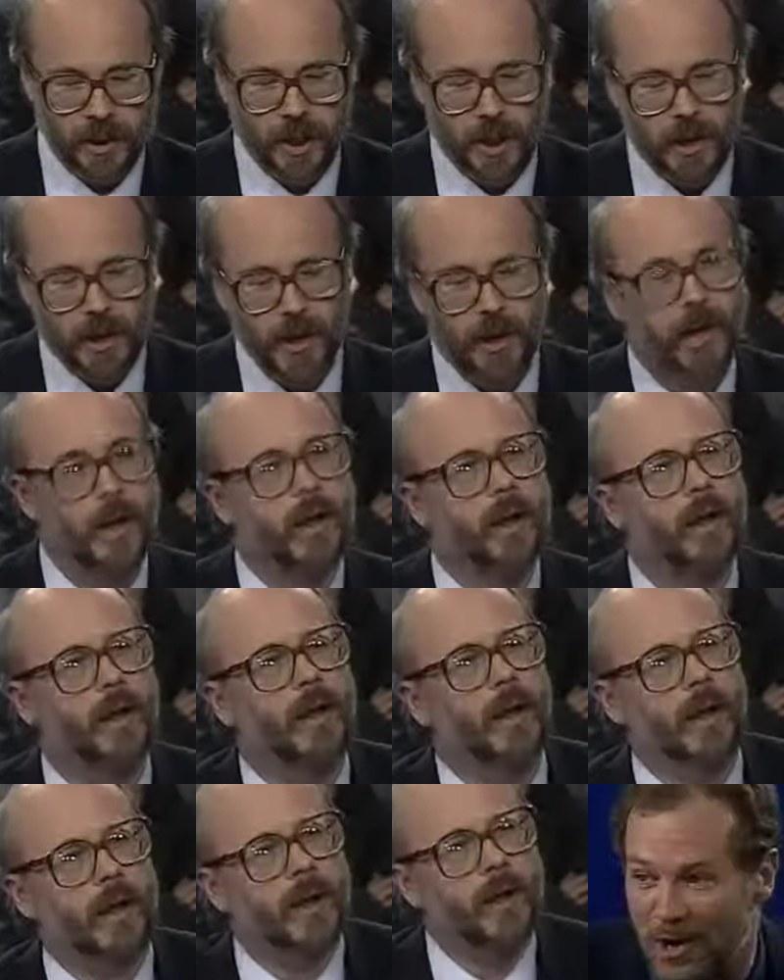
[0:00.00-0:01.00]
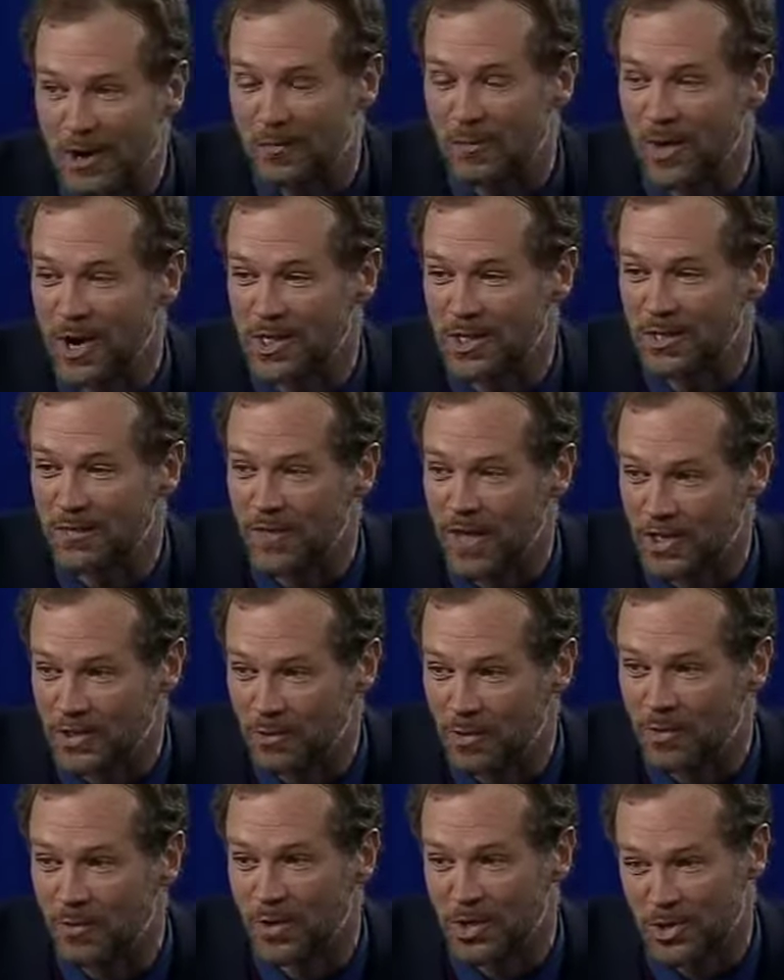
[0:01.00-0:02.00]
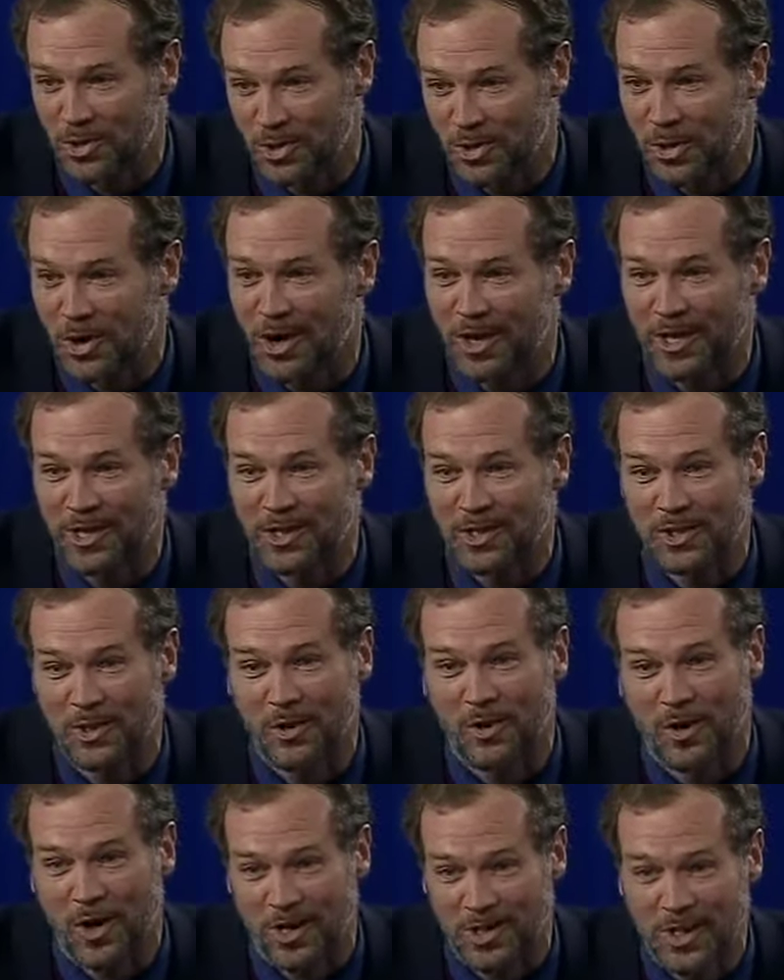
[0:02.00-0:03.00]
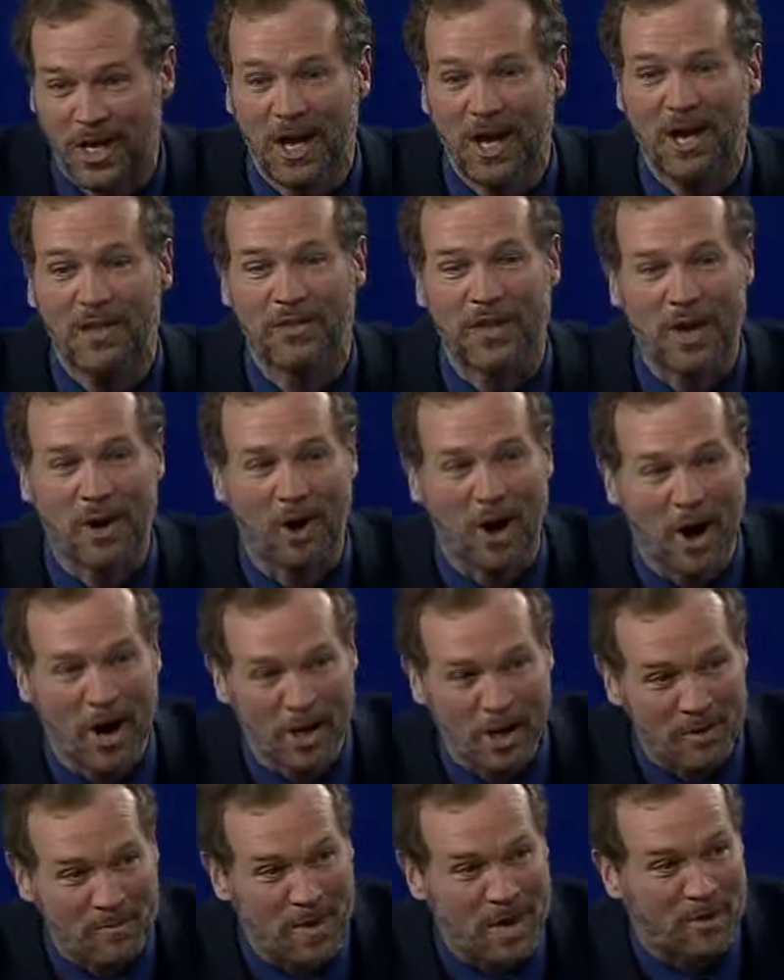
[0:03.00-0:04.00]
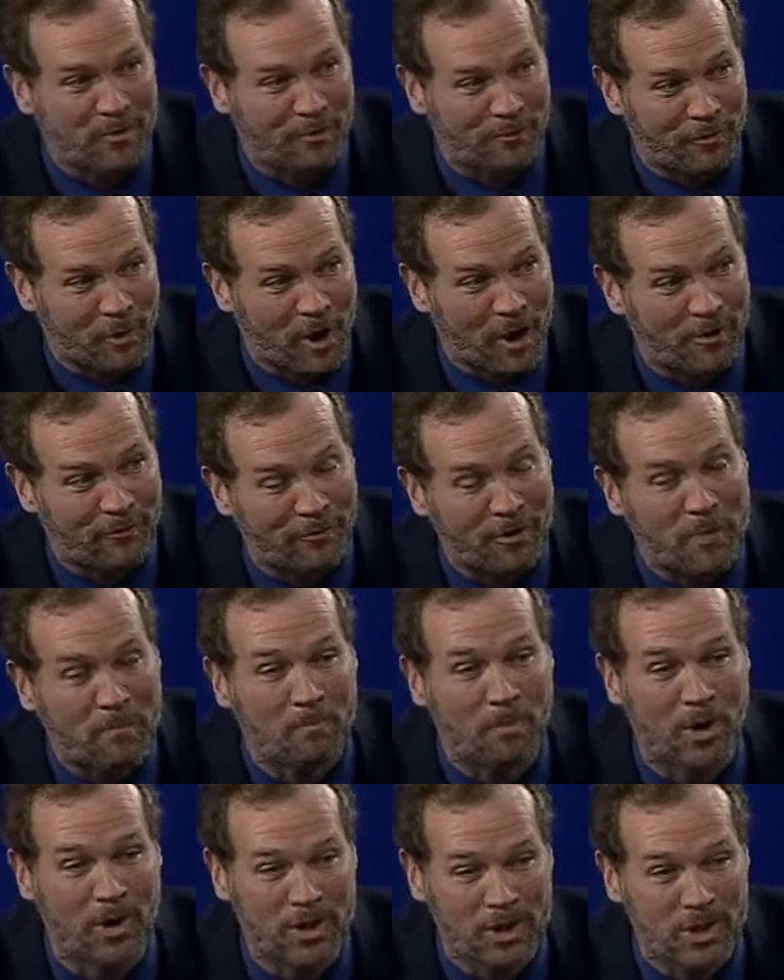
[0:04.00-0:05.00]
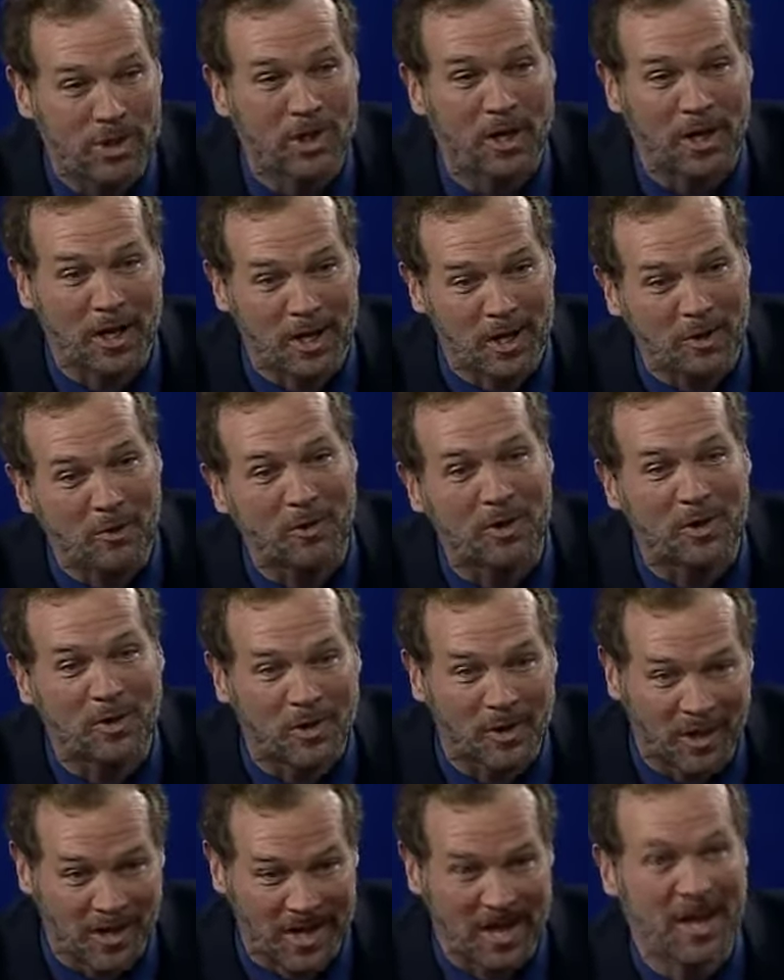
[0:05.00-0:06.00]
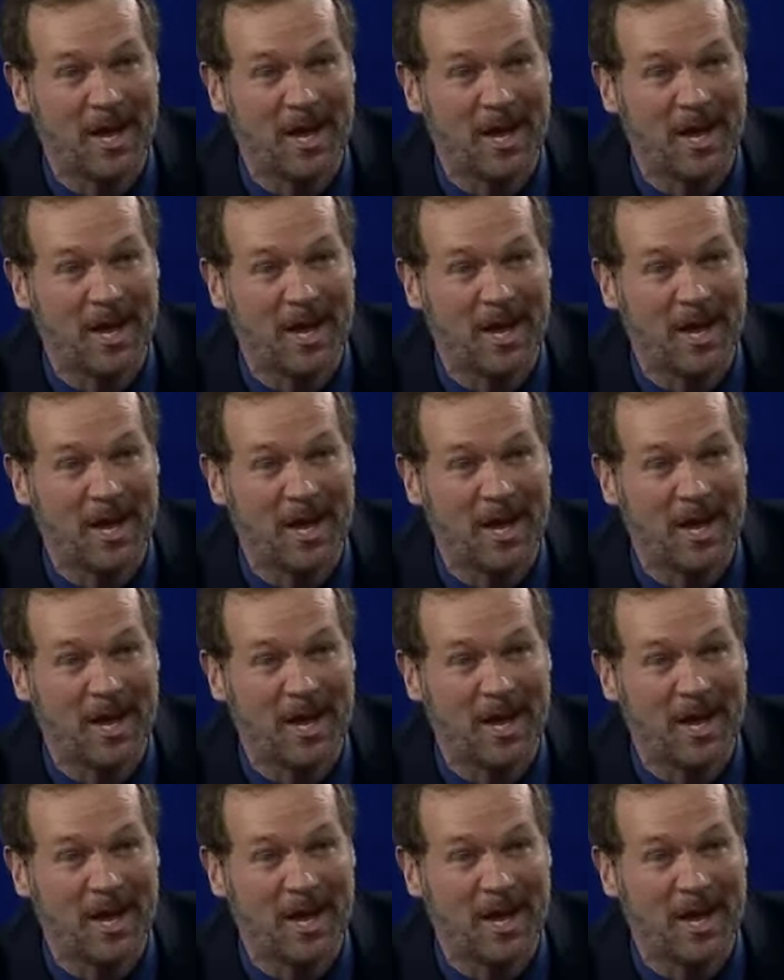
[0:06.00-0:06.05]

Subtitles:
When you say you don't find it impressive, that's what Richard Dawkins calls the argument from personal incredulity.